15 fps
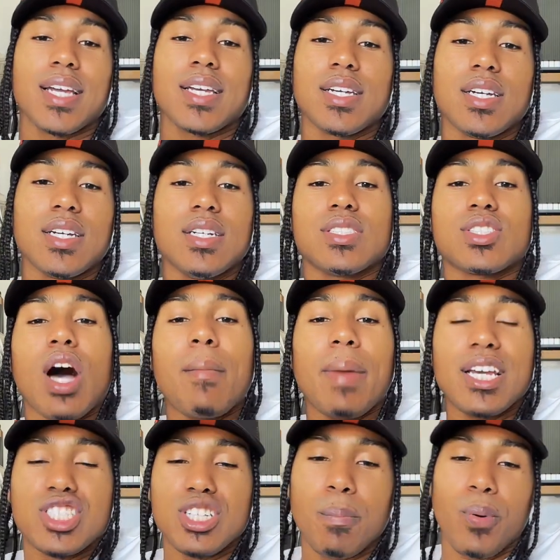We talking about
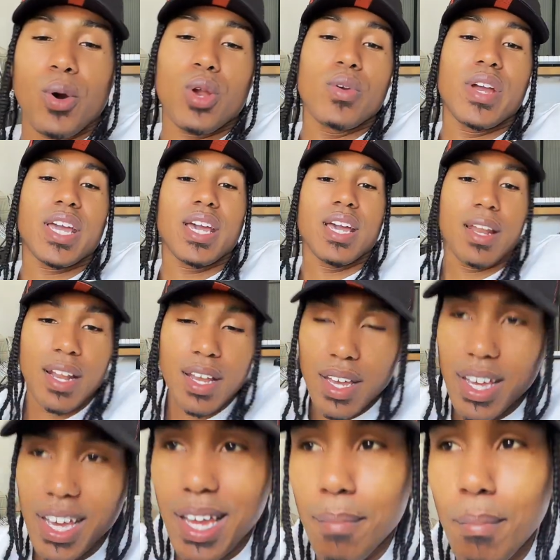like, so I'm Haitian and
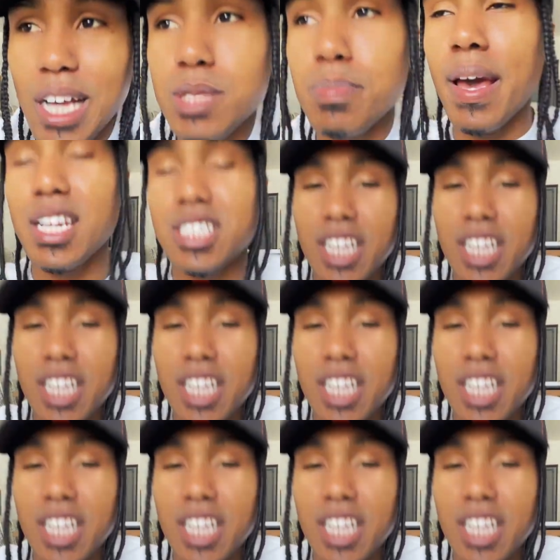Puerto Rican,